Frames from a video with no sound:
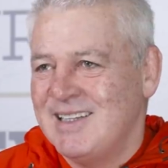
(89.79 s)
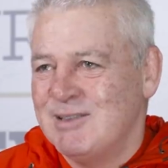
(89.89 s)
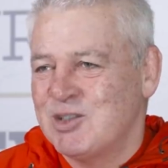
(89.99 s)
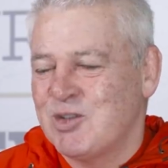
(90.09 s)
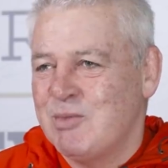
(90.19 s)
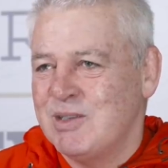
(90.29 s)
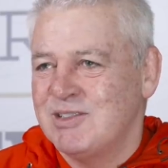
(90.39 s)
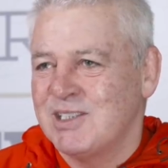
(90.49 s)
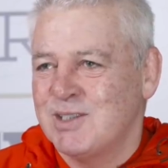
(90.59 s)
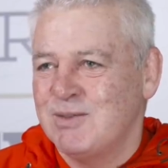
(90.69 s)
strapping
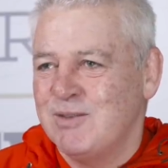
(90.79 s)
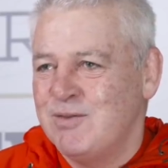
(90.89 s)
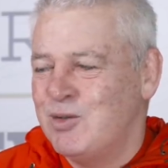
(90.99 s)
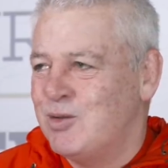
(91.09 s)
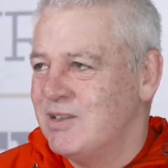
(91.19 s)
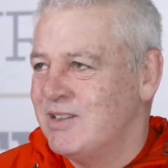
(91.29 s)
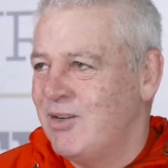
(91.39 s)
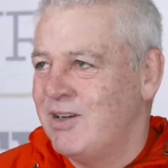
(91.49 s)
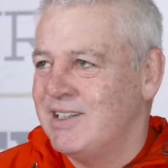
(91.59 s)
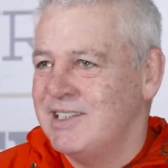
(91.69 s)
6'4",
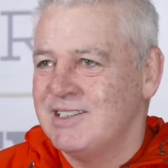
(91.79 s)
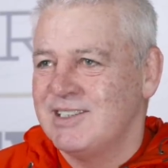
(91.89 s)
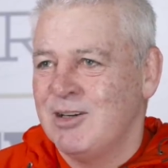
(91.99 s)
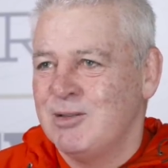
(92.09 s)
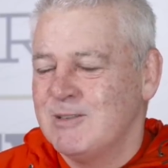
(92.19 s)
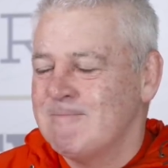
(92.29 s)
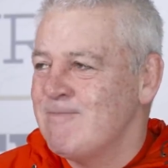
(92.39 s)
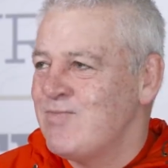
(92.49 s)
19 stone